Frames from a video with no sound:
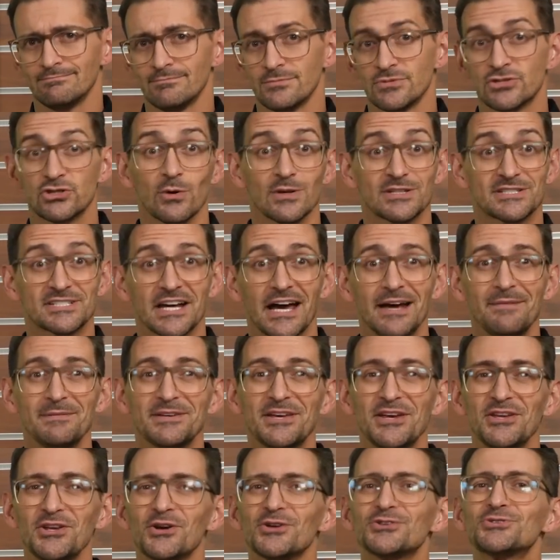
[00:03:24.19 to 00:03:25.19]
So it's time to
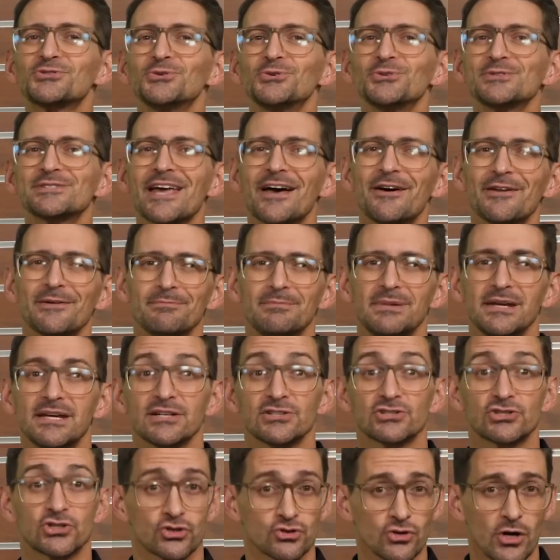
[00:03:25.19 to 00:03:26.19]
get your tools out and be
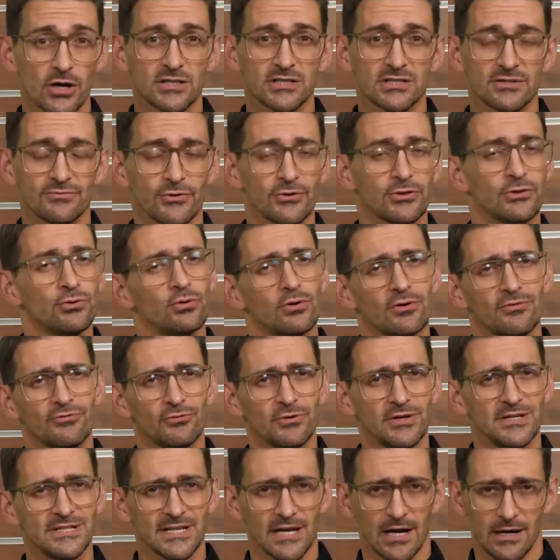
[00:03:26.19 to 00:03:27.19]
constructive with your
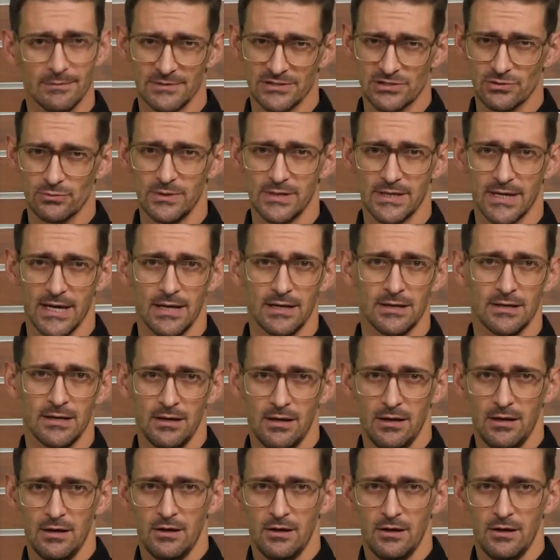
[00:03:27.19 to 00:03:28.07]
free time this weekend.